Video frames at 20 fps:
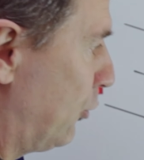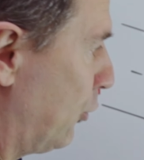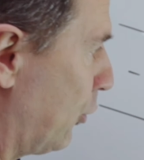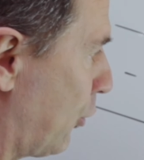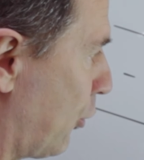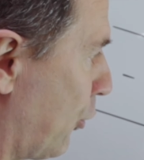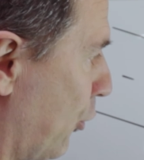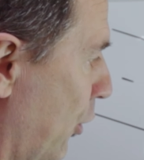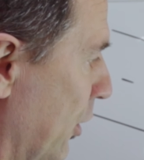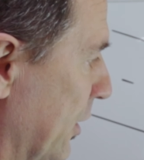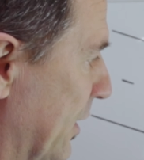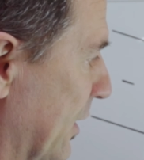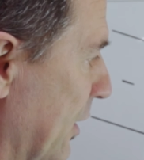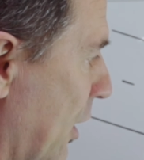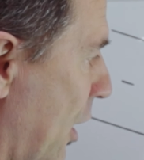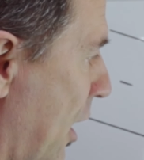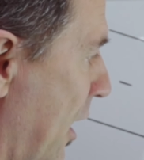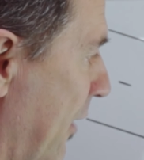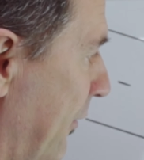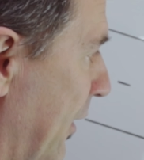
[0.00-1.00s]
to
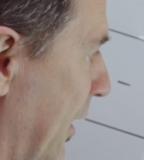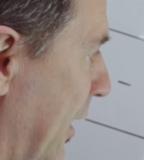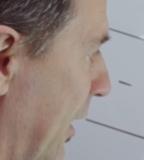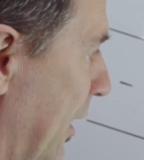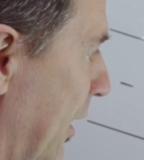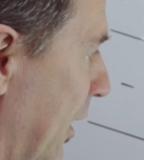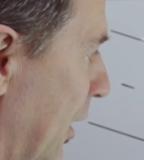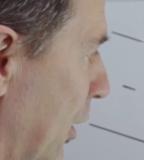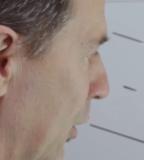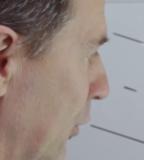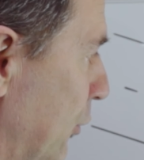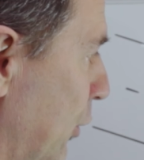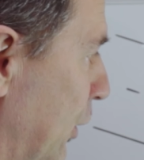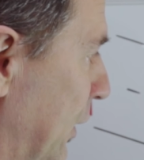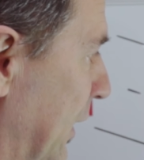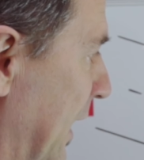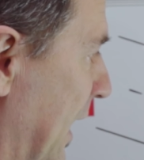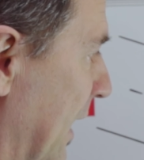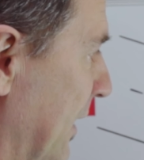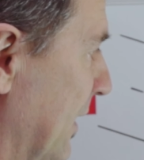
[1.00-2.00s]
cross over to
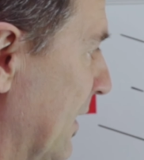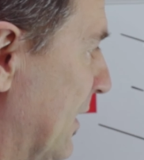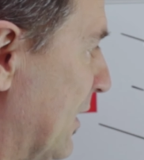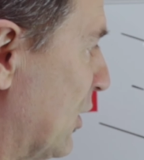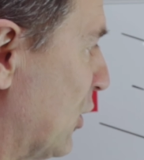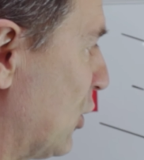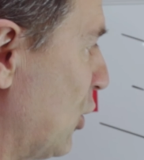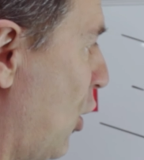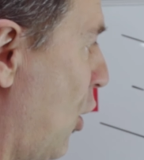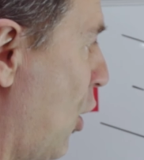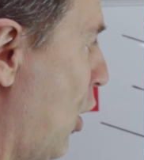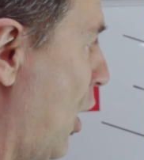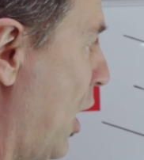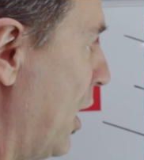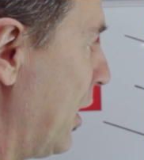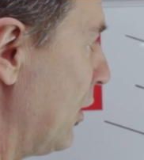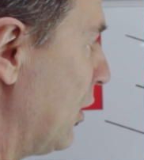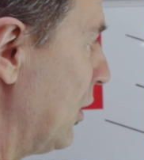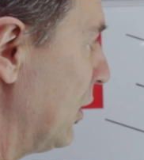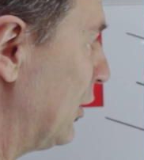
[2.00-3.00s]
the other
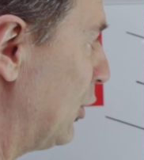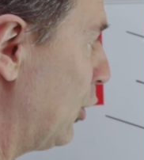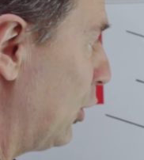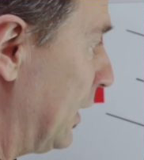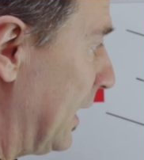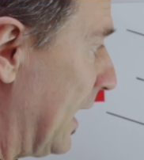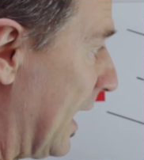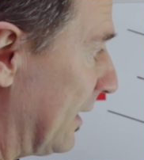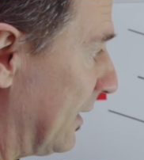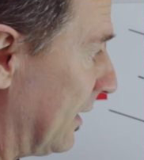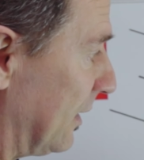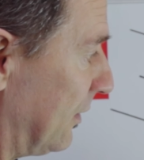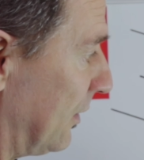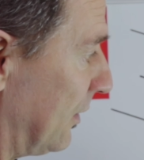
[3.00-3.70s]
side, to the other